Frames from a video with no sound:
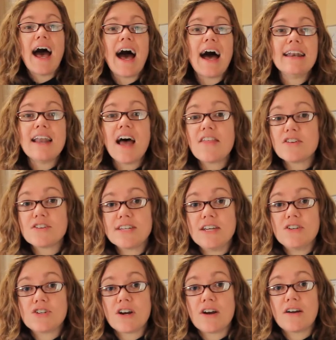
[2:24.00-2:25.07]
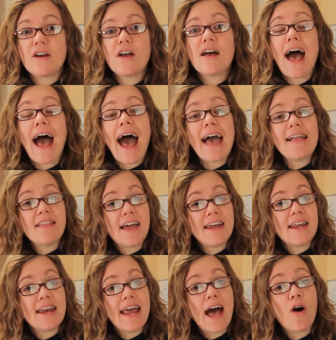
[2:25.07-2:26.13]
Another teacher
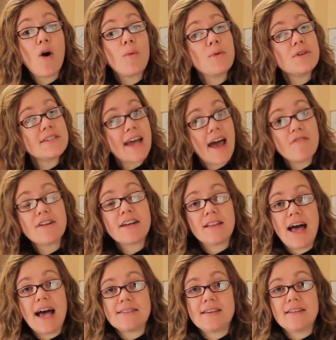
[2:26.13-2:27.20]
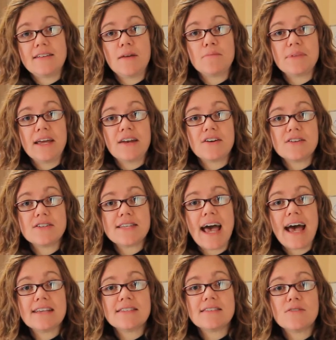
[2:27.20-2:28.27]
highlighted how almost every class at Lamplighters
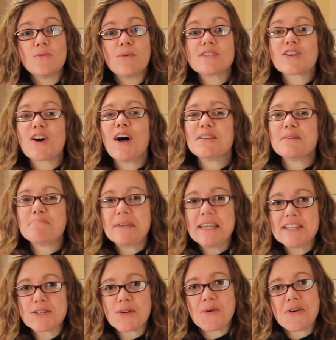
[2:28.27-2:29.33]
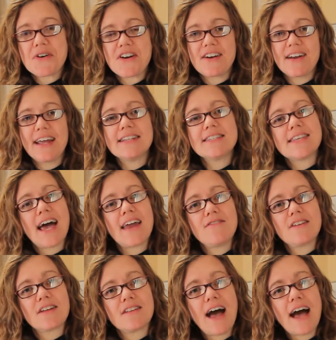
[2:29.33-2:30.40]
has what's called a peace corner inside of
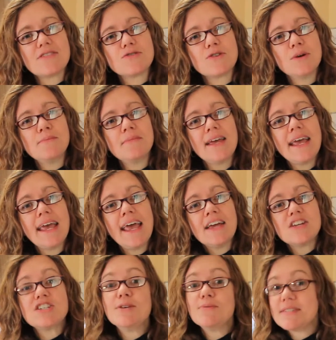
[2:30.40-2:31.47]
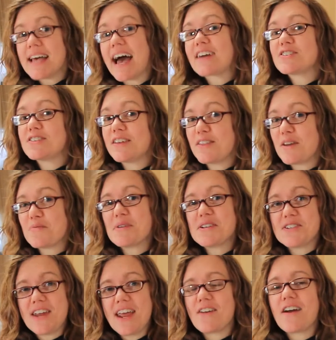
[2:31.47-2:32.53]
the classroom. She was actually the
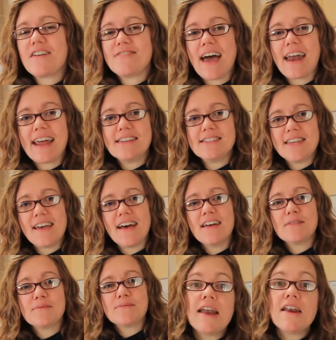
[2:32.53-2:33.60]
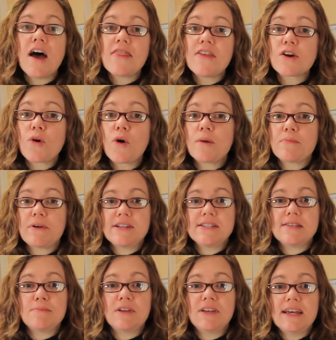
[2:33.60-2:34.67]
originator of that idea. Another core
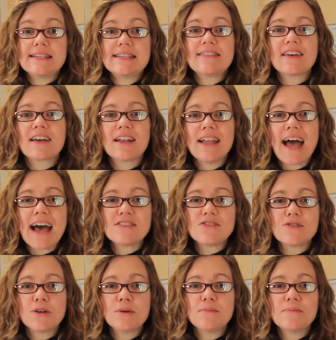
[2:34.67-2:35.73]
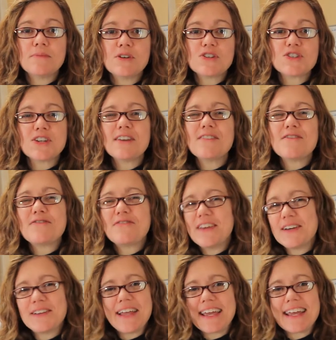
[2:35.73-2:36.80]
principle is that the classroom shouldn't
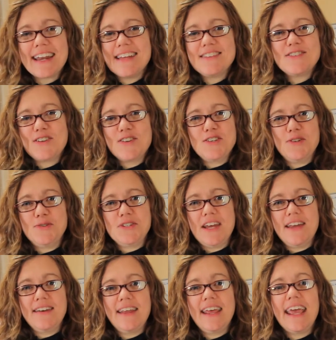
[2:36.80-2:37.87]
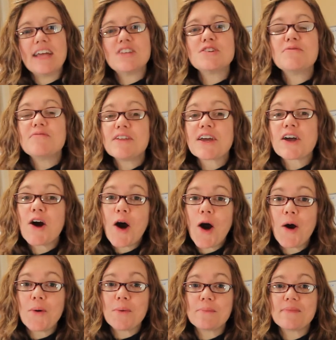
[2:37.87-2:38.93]
feel like an institution. It should feel like a
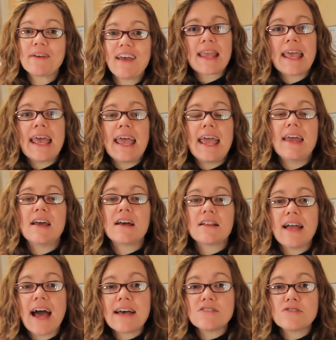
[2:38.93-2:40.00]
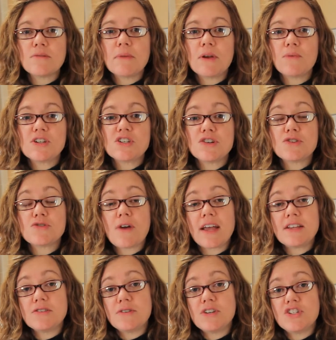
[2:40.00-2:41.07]
home. In a classroom in which you're
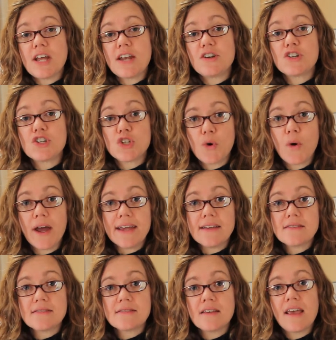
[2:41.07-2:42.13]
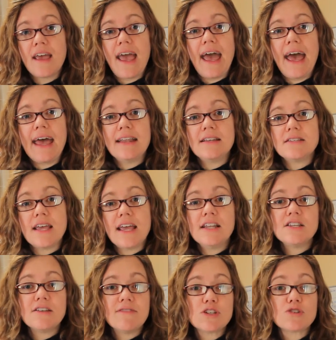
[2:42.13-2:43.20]
trying to engender choice and
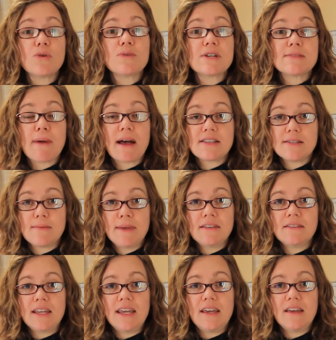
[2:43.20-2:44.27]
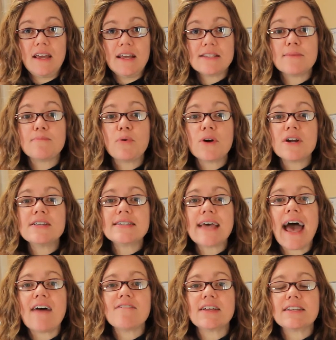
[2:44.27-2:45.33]
individual responsibility, it's important to
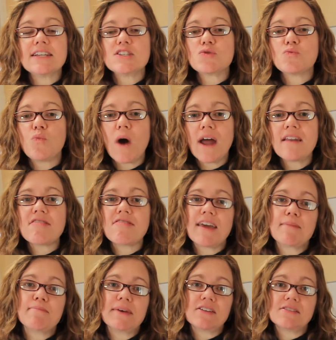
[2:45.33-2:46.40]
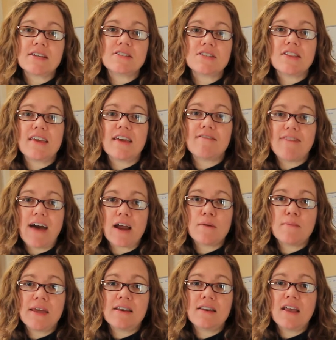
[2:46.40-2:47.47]
have at least one thing built into the
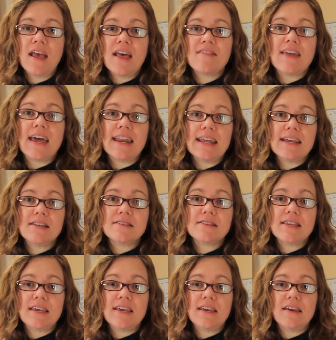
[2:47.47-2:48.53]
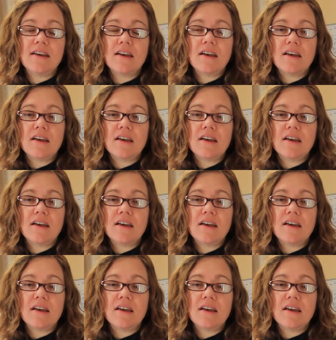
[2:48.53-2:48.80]
environment that is the